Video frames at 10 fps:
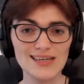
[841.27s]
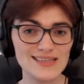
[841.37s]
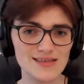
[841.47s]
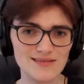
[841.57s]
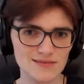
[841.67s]

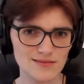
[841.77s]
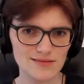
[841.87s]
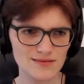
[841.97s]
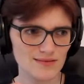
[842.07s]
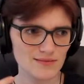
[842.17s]
is
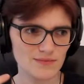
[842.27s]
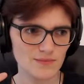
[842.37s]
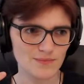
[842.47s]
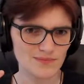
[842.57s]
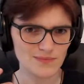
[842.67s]

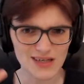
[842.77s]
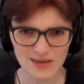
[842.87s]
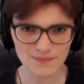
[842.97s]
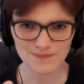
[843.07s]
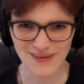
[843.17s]
a
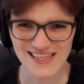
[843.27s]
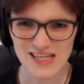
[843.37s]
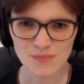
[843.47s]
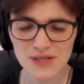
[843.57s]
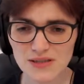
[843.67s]

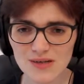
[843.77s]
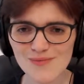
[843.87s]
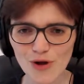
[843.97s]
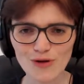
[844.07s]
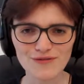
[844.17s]
basic building
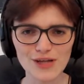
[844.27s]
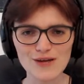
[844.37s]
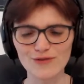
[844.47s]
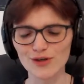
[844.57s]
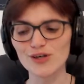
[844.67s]
block of
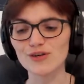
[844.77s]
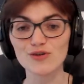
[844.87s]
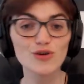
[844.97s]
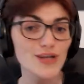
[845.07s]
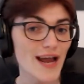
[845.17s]
life on Earth
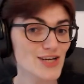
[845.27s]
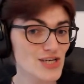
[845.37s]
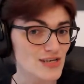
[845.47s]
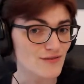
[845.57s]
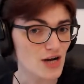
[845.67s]
could
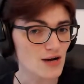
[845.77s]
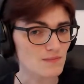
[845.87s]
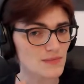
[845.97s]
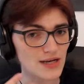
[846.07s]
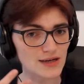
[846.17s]
actually have
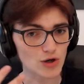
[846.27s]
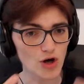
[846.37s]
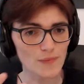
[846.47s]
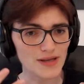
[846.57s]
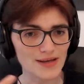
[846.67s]
come in a
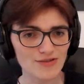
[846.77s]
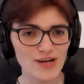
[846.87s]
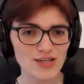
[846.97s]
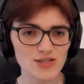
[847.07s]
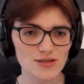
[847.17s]
comet that
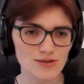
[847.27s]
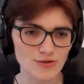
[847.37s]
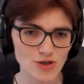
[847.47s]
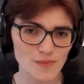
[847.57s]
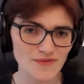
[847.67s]
crashed on
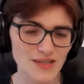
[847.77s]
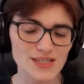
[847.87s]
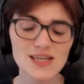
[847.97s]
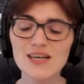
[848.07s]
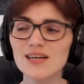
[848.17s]
top of
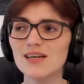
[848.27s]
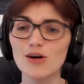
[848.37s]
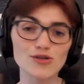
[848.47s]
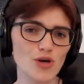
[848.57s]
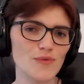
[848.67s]
us,
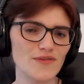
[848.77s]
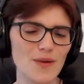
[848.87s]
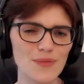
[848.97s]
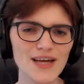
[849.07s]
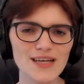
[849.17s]
on top of our
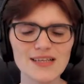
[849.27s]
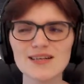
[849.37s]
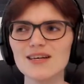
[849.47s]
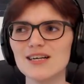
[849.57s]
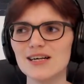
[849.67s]
planet.
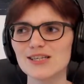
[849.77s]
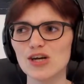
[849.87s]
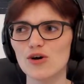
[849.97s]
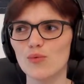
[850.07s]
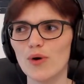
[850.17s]

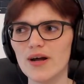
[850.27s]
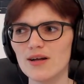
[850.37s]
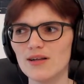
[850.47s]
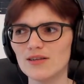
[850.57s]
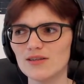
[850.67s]
So
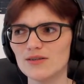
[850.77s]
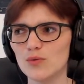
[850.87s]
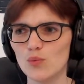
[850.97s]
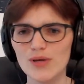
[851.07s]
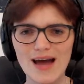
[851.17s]
while
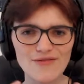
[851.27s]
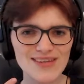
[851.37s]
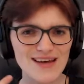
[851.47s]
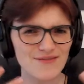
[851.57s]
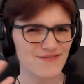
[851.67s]
we haven't
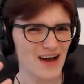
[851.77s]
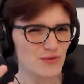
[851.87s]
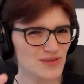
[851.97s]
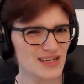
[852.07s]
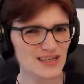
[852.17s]
yet
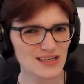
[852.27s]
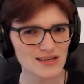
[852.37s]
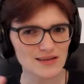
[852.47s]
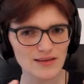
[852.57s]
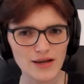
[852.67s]
found
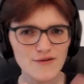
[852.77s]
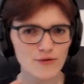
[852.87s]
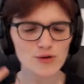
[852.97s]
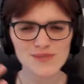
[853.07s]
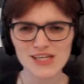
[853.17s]
any life
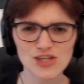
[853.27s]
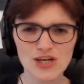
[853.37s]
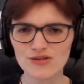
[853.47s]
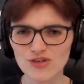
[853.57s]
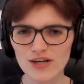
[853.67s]
forms
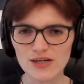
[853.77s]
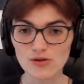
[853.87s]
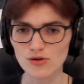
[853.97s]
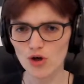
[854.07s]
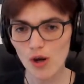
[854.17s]
hitching a ride
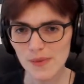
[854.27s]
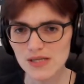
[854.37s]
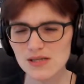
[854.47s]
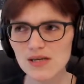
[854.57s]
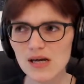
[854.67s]
on a comet,